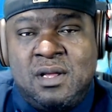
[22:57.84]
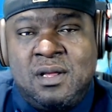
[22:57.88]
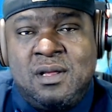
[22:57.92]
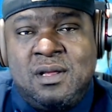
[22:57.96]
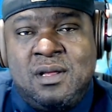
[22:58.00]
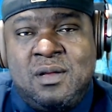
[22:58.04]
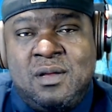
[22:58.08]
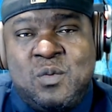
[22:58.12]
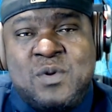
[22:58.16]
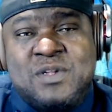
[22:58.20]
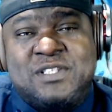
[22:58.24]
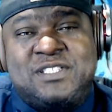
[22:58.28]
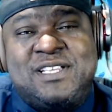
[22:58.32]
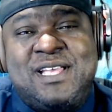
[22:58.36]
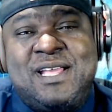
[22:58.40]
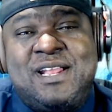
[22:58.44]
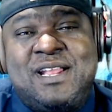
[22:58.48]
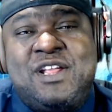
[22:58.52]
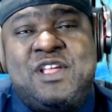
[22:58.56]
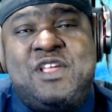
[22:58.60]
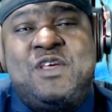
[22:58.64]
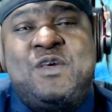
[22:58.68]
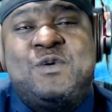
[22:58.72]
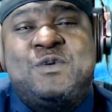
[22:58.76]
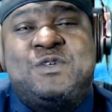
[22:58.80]
Once again, a
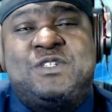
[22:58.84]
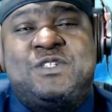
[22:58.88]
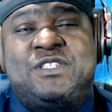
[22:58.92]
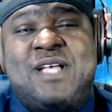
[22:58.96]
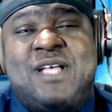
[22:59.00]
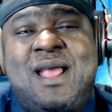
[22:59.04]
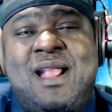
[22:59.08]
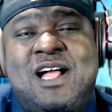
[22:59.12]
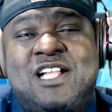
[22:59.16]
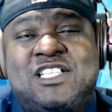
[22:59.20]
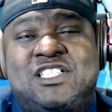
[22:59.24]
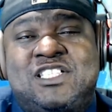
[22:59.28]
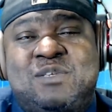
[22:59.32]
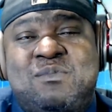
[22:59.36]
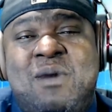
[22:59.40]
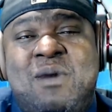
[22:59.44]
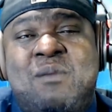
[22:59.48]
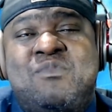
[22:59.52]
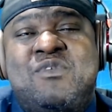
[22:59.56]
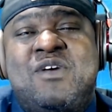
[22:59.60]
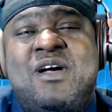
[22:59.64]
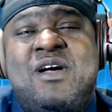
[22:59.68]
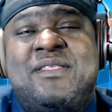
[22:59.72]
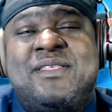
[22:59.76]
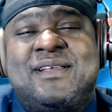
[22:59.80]
huge shout out to my
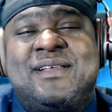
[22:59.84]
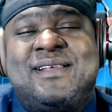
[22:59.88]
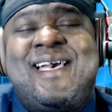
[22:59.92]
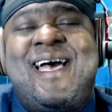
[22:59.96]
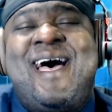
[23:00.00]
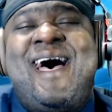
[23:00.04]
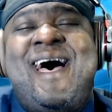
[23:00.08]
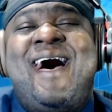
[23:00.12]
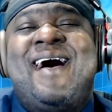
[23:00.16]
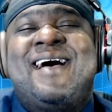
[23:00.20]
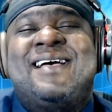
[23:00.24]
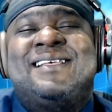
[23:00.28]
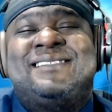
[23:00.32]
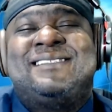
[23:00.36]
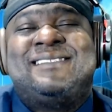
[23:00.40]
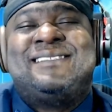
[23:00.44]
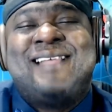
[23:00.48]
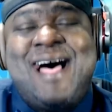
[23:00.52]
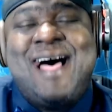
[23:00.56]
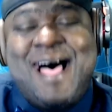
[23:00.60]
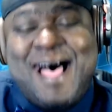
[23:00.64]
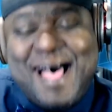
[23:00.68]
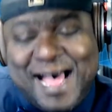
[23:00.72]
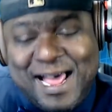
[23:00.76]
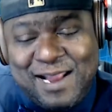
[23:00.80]
brother Cas
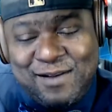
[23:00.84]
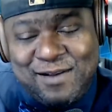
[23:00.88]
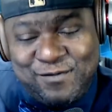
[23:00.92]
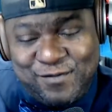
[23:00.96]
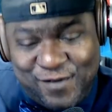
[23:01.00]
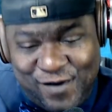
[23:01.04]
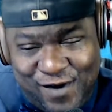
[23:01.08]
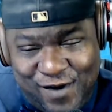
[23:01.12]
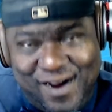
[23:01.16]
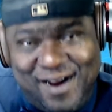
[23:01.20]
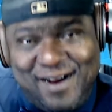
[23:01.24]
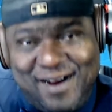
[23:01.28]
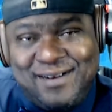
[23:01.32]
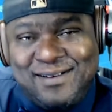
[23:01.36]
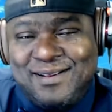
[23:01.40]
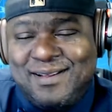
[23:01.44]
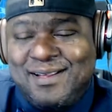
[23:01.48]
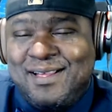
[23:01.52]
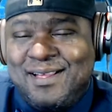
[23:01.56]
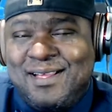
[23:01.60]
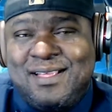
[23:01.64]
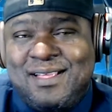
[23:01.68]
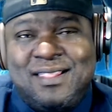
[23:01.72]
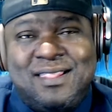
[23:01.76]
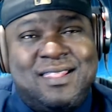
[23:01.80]
Anvar.
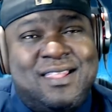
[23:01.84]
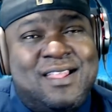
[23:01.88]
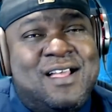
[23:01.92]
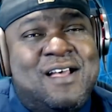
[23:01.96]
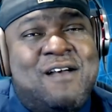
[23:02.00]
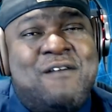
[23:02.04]
Love